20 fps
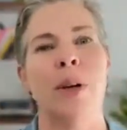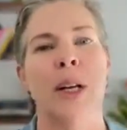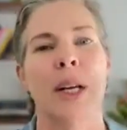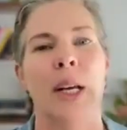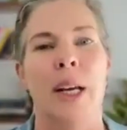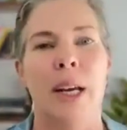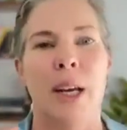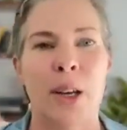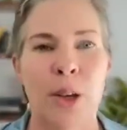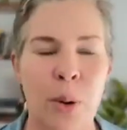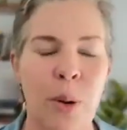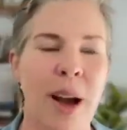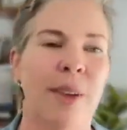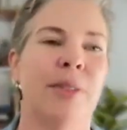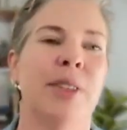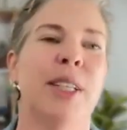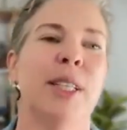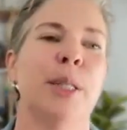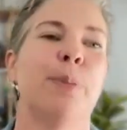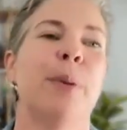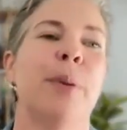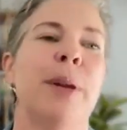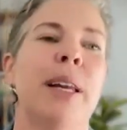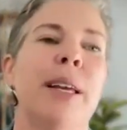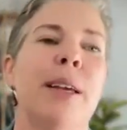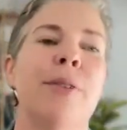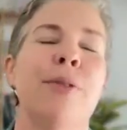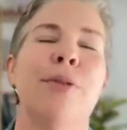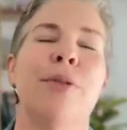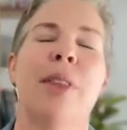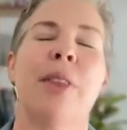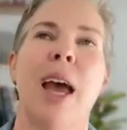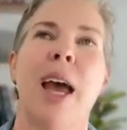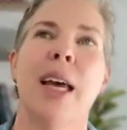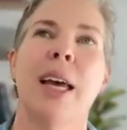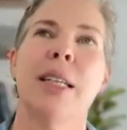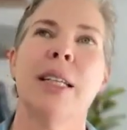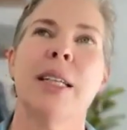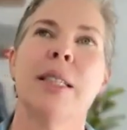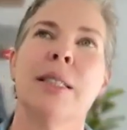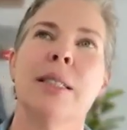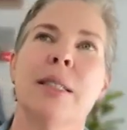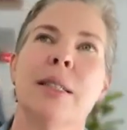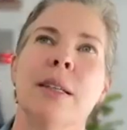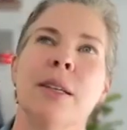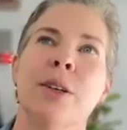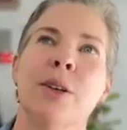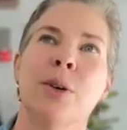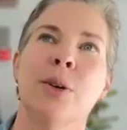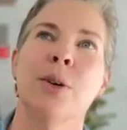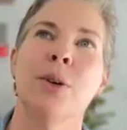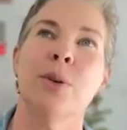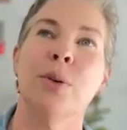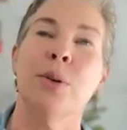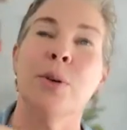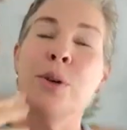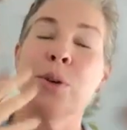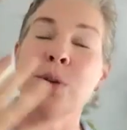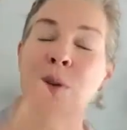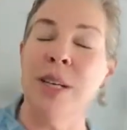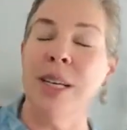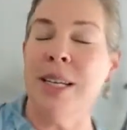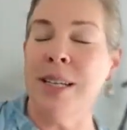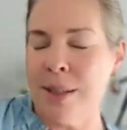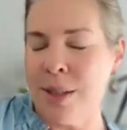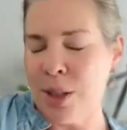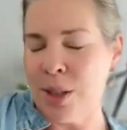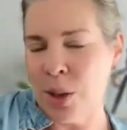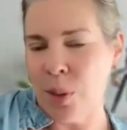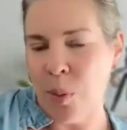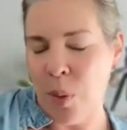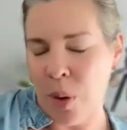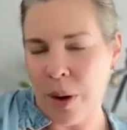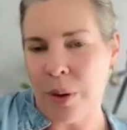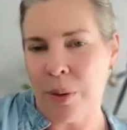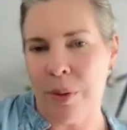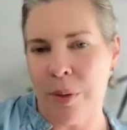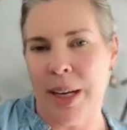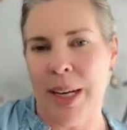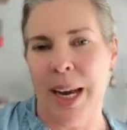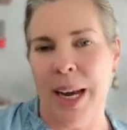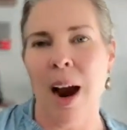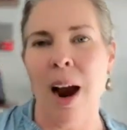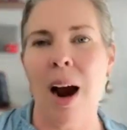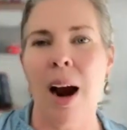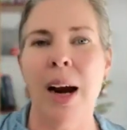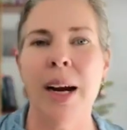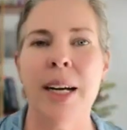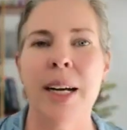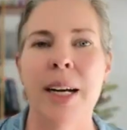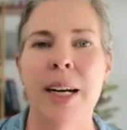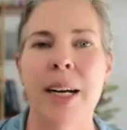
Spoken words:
you have this belief that, you need to work really hard.